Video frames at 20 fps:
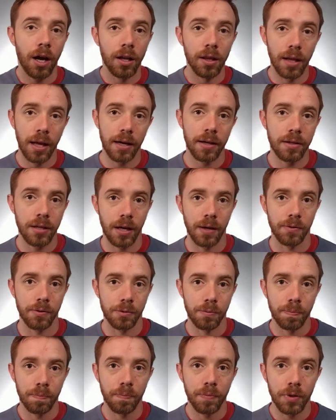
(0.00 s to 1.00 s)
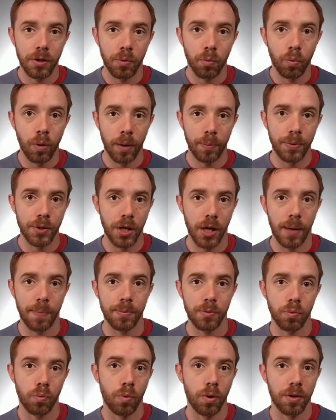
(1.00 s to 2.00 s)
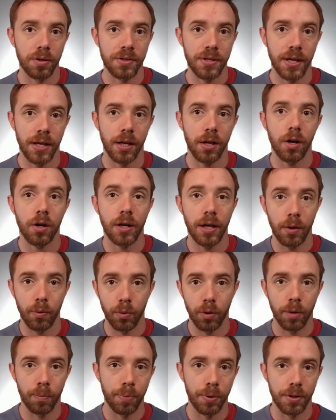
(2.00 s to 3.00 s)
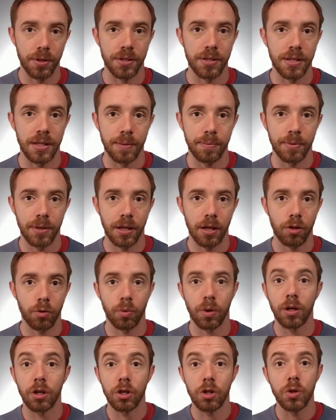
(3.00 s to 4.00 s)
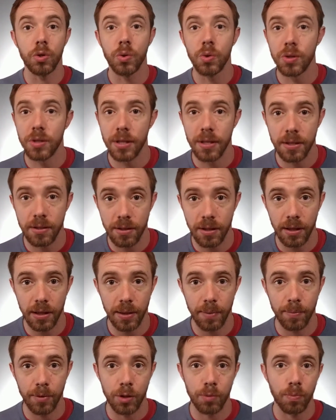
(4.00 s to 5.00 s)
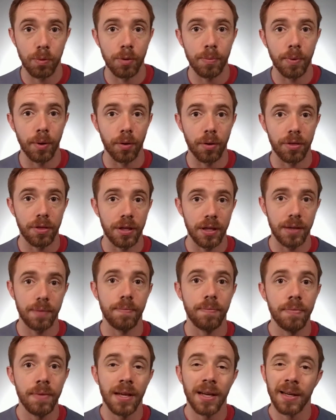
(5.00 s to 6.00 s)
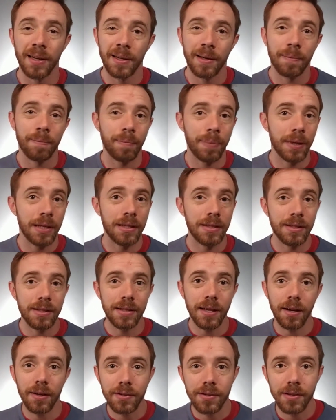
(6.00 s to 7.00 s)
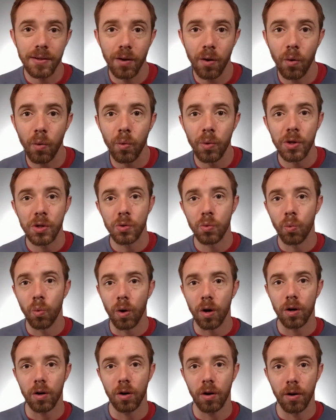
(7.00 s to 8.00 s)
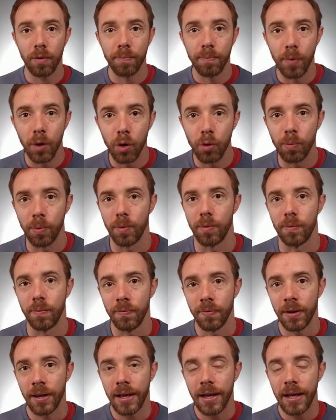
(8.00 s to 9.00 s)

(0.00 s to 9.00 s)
a lot of times web shops want to say, okay, we're going to put this theme together, we're going to use this theme, this pre-built theme, but it doesn't always work on mobile.